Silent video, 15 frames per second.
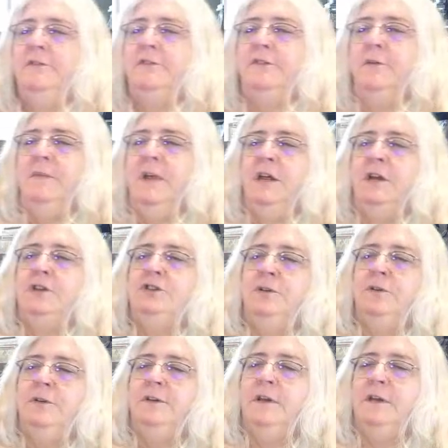to make
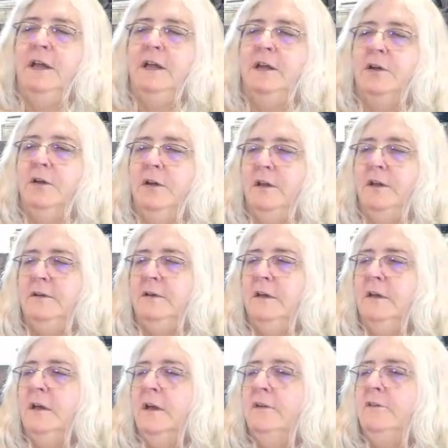sure that I could
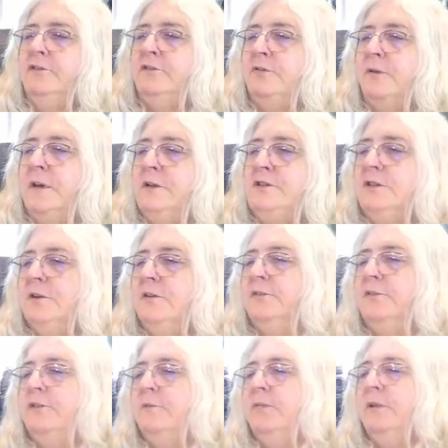stretch
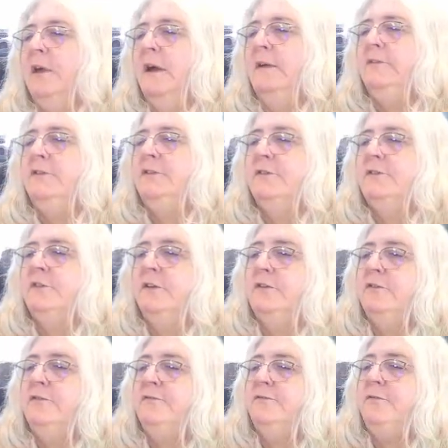those supplies just
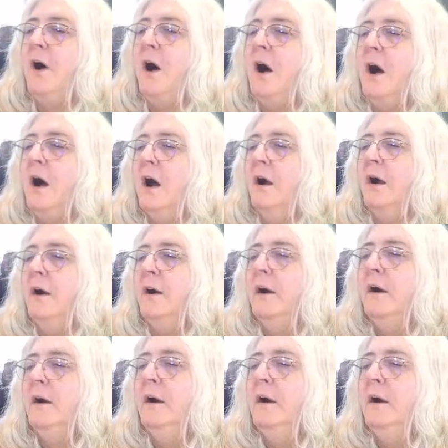as far